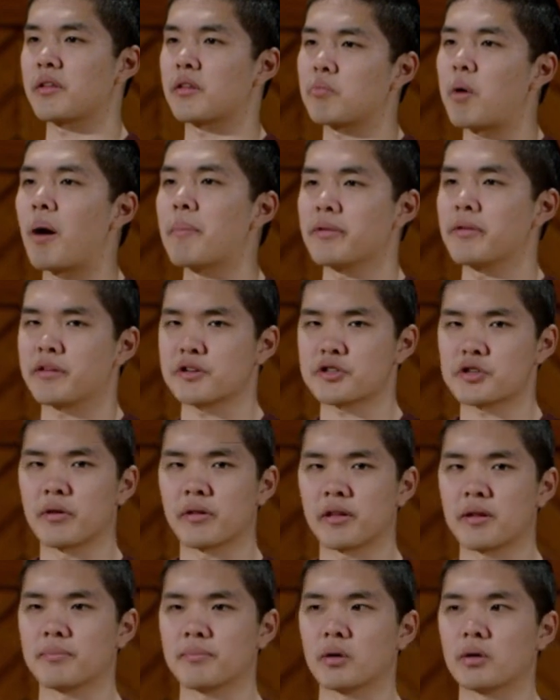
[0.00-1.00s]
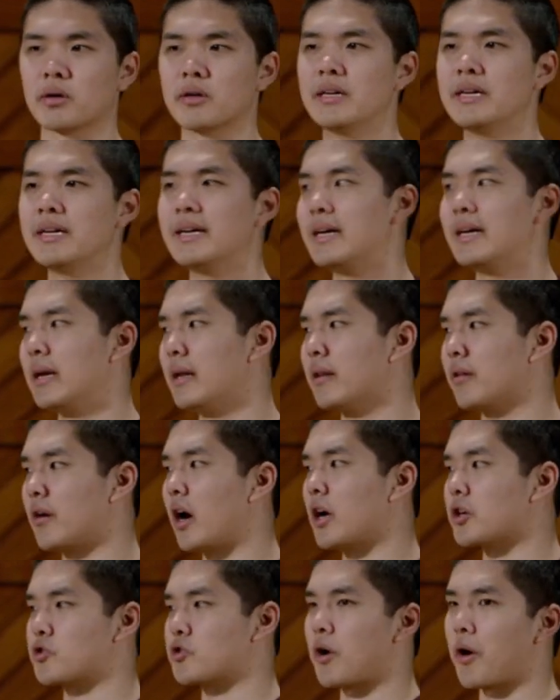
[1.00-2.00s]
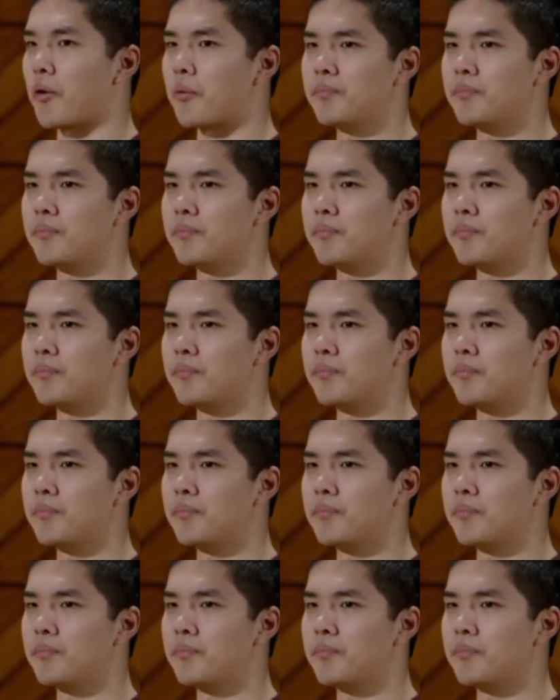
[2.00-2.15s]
propositional symbol is not true.